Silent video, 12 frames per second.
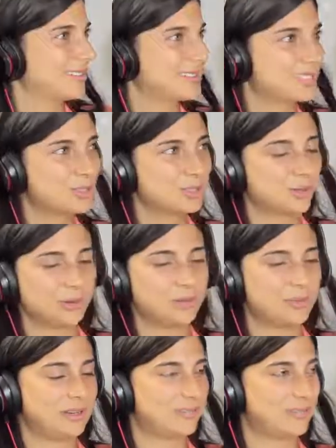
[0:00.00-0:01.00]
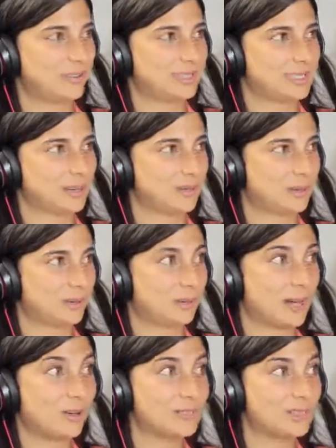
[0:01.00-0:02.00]
Let's use a green bean, for example. And
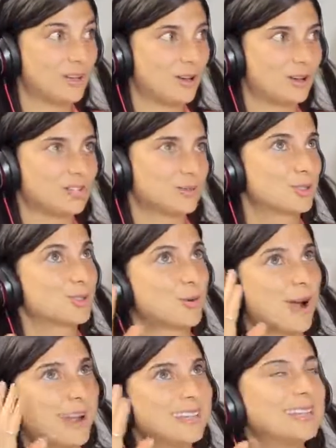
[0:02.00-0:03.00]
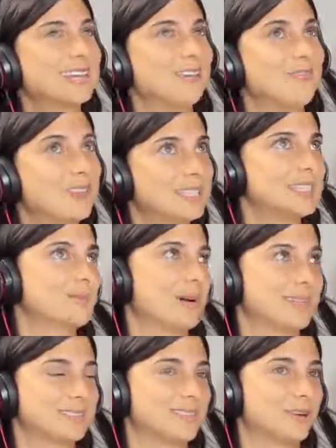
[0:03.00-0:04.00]
when I was in college, I was trying to convince
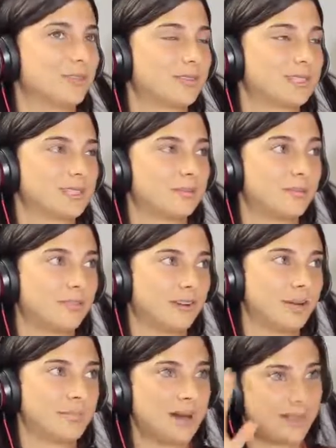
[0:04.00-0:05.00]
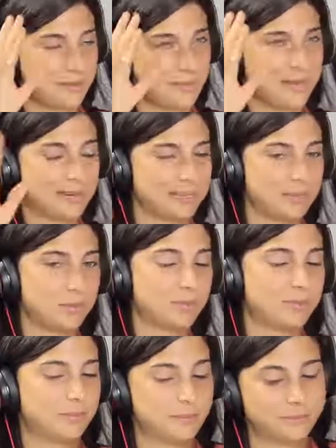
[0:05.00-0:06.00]
myself, because I'm very mathematically
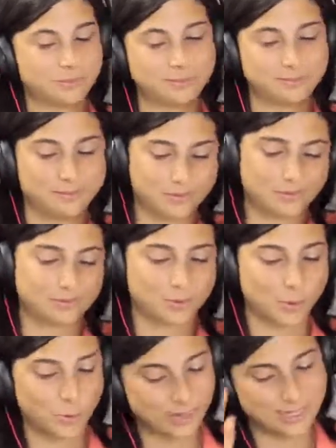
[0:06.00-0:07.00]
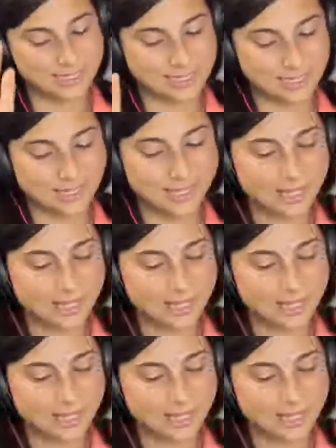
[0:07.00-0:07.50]
oriented.